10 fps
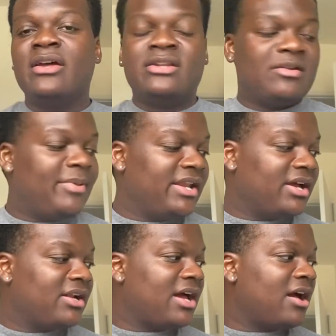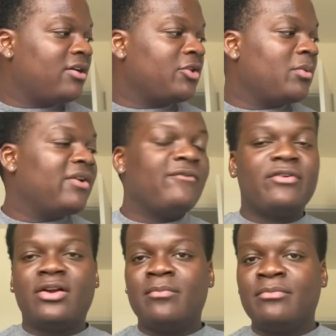Depending on how the one
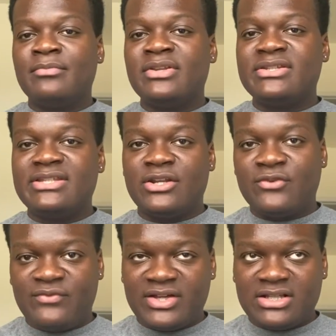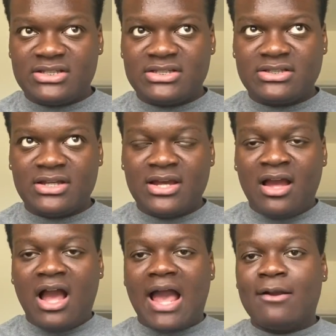from the center fits,
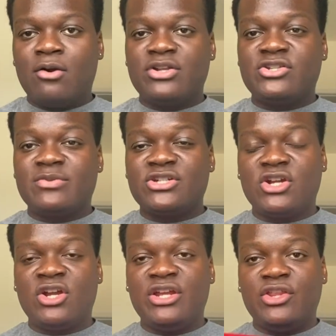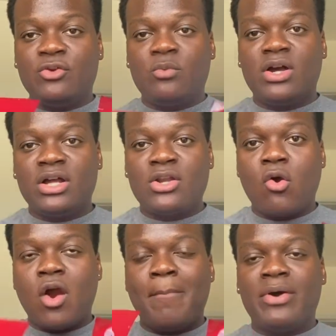I'm going to return either one
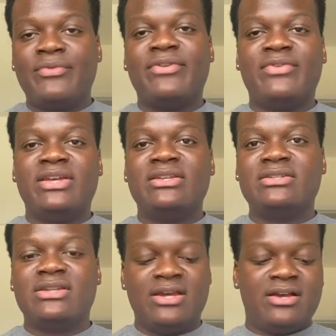or both of these.